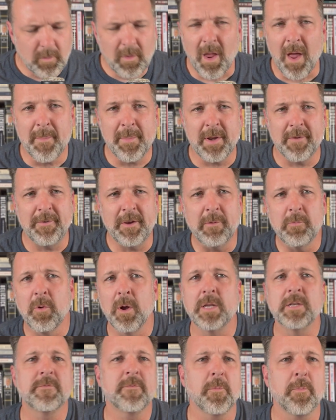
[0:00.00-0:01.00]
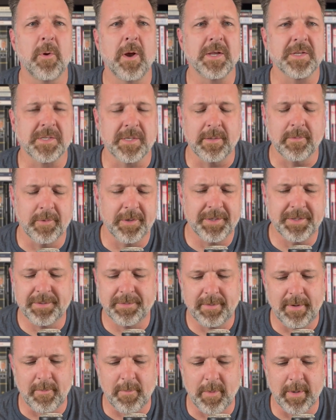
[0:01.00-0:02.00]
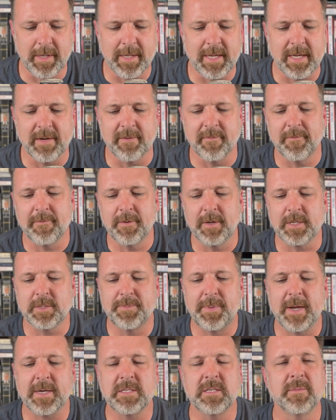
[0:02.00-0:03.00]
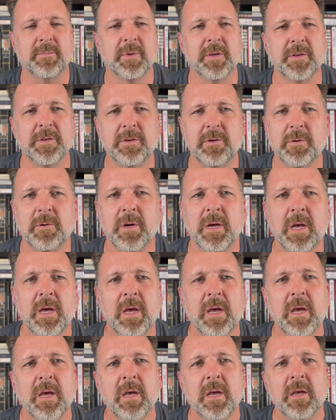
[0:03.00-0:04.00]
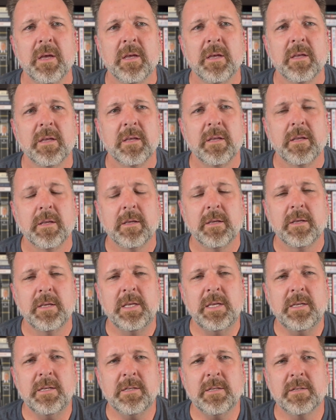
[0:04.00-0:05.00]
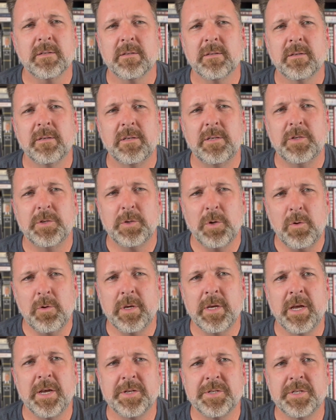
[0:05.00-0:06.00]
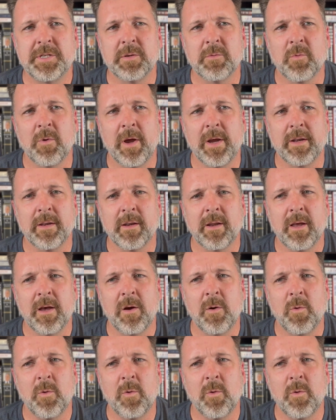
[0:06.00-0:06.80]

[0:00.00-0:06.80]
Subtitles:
I mean, if he runs for president, which everybody kind of expects him to do, he is showcasing right now